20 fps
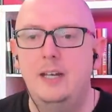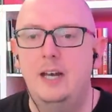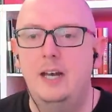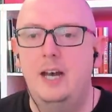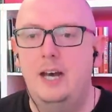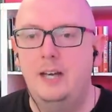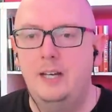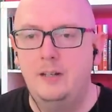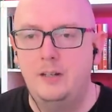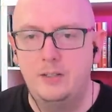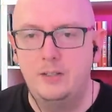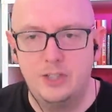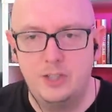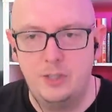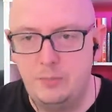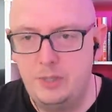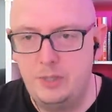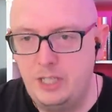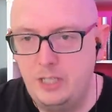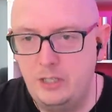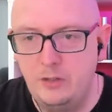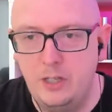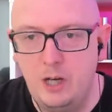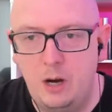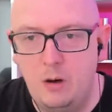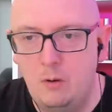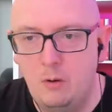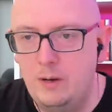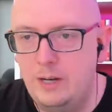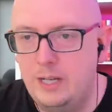And somebody you
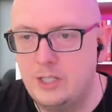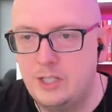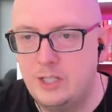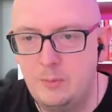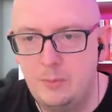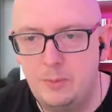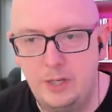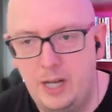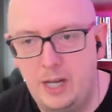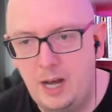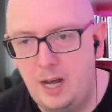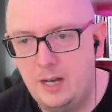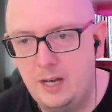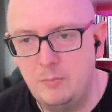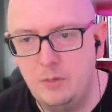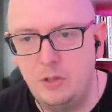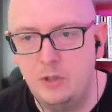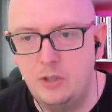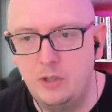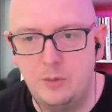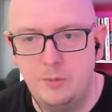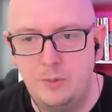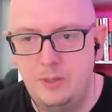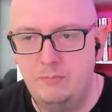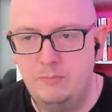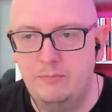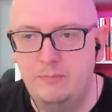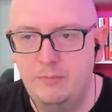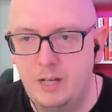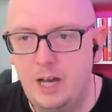know is somebody I used to be
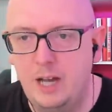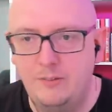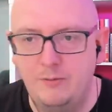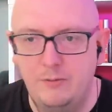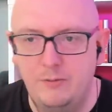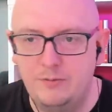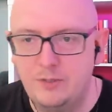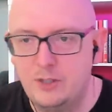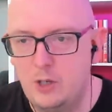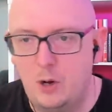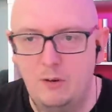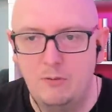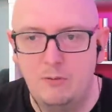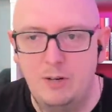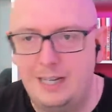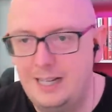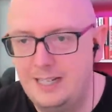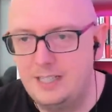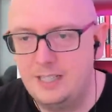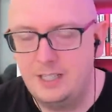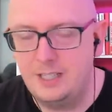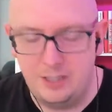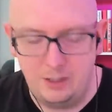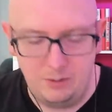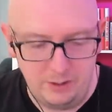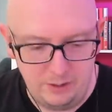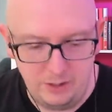kind of sort of related to.